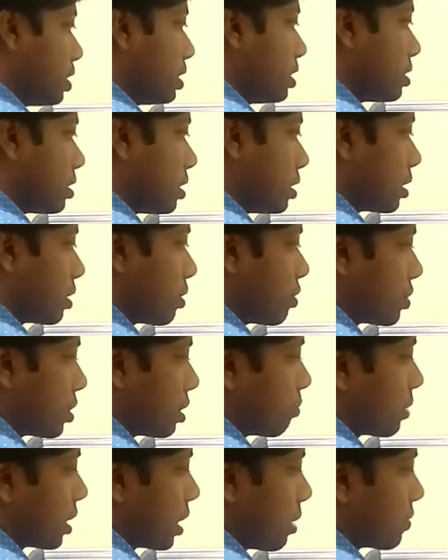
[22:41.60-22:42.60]
this
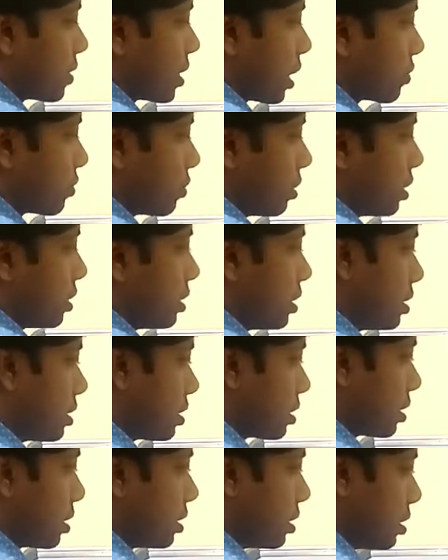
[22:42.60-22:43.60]
equation becomes actually
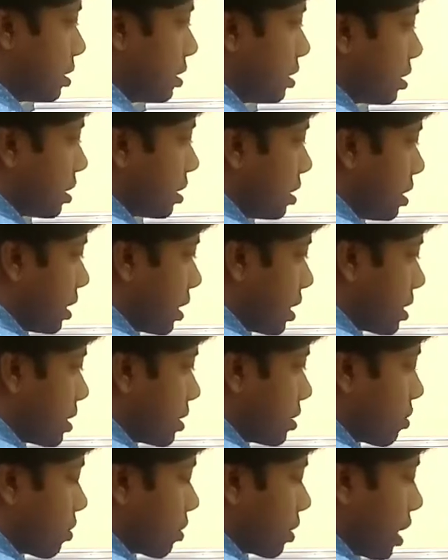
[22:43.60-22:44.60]
this is
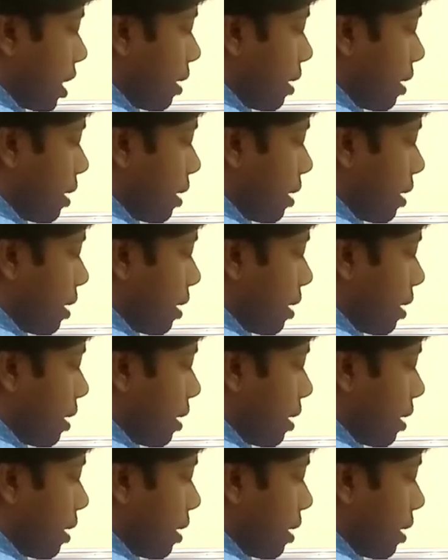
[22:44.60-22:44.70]
indicated as